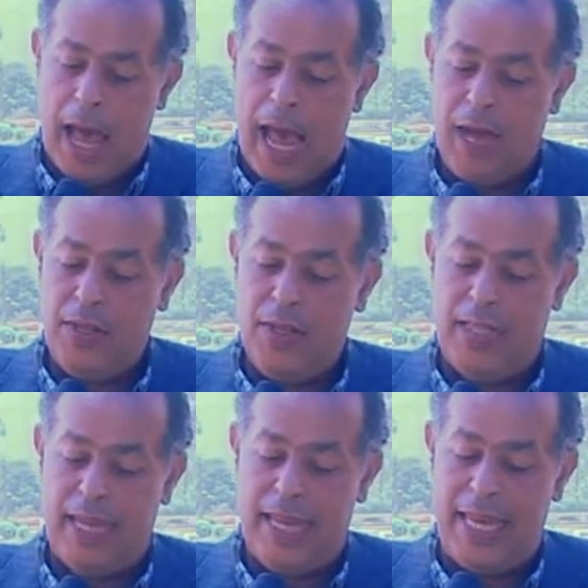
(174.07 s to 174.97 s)
how do you
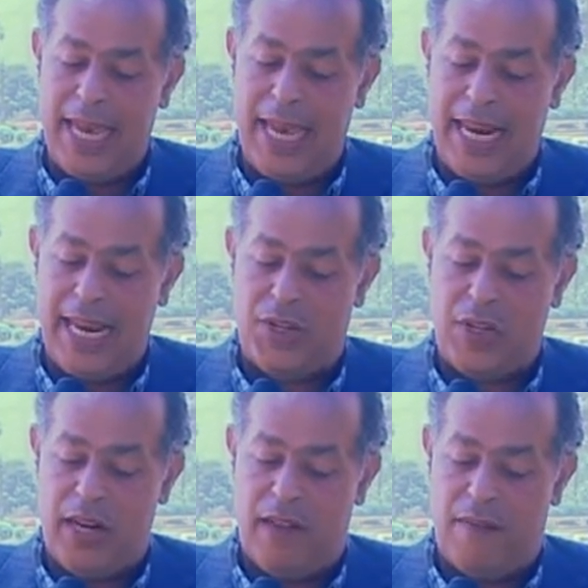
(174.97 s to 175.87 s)
see the
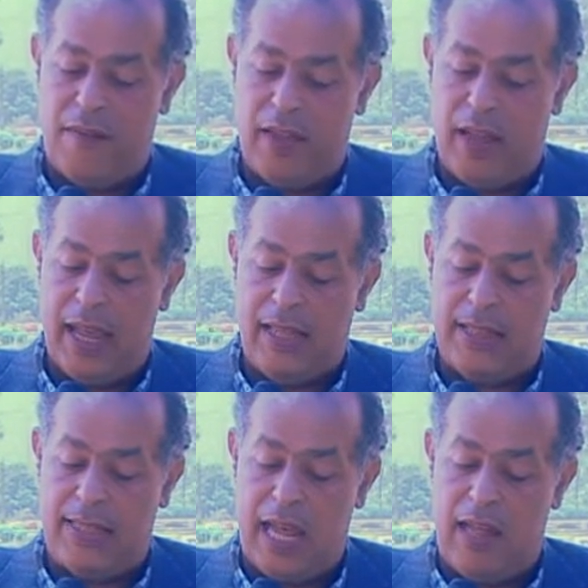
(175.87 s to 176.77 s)
initiative
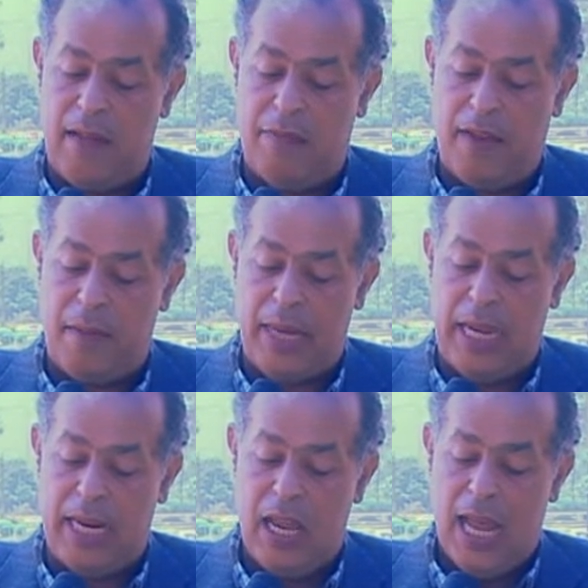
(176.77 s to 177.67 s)
itself? I
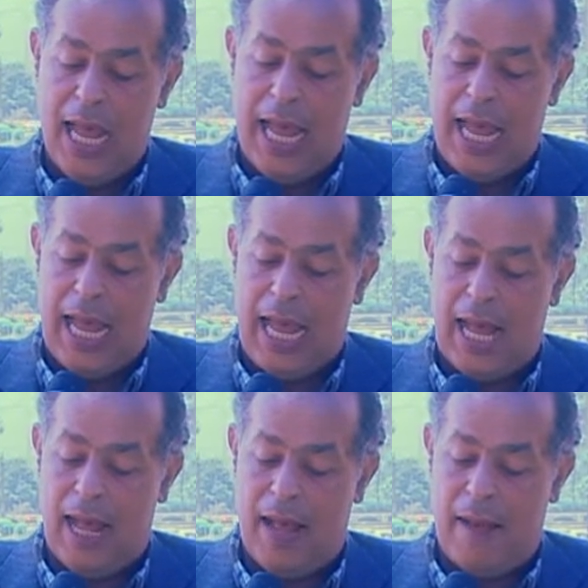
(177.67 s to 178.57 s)
mean,
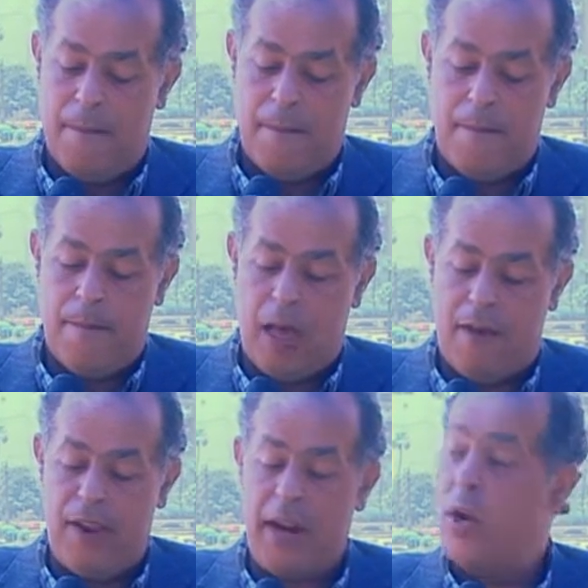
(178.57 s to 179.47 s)
a
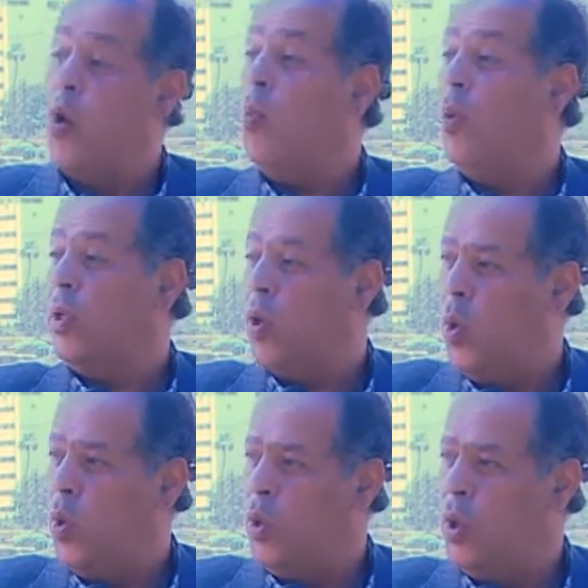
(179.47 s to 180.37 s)
very noble
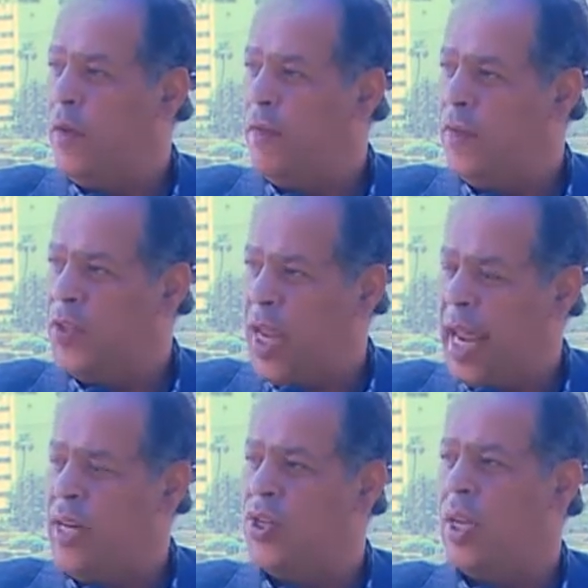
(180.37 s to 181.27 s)
goal of
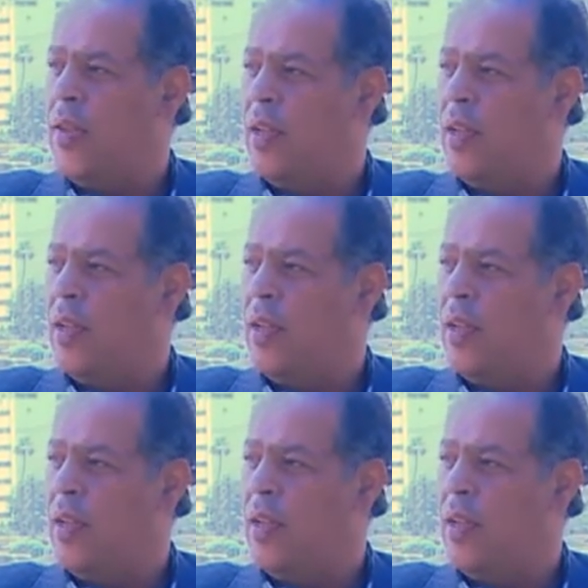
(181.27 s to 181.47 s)
changing